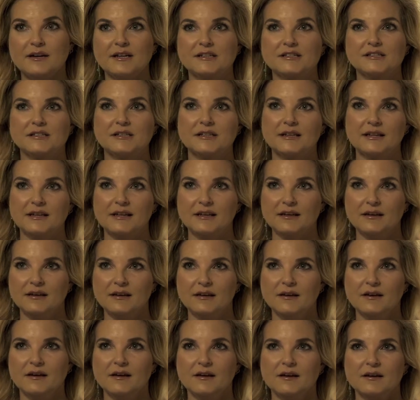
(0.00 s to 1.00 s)
actually,
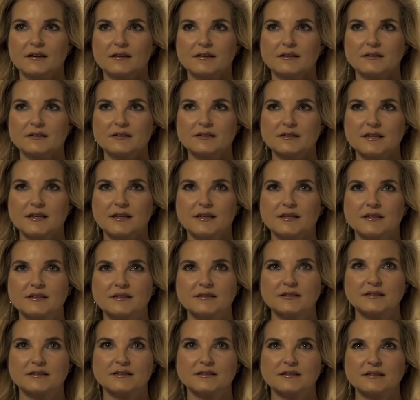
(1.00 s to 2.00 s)
because
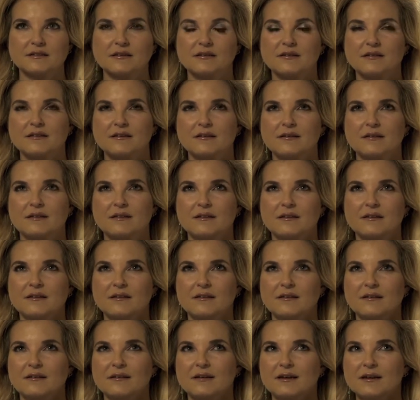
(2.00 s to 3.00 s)
he's,
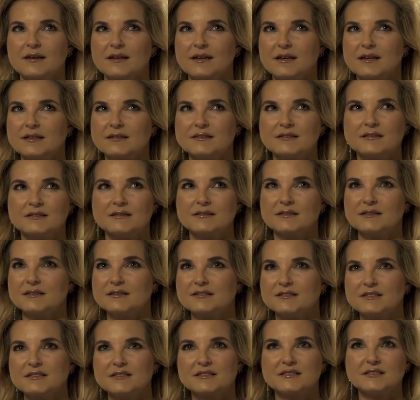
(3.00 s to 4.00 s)
I guess,
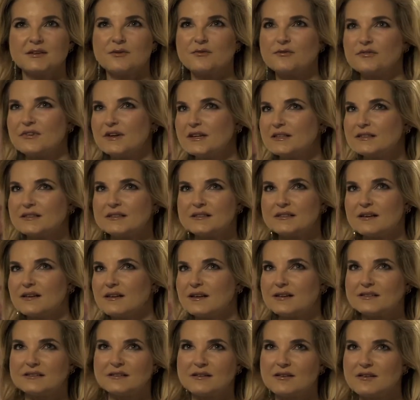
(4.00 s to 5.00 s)
just some faces, I
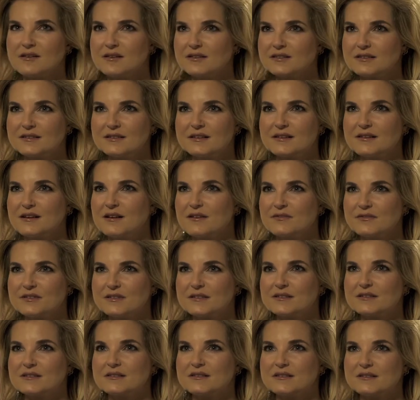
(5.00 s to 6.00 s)
guess, are harder than
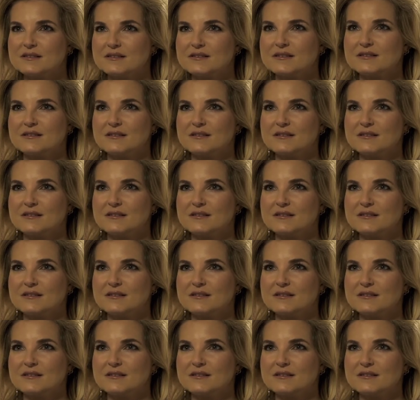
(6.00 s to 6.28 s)
others.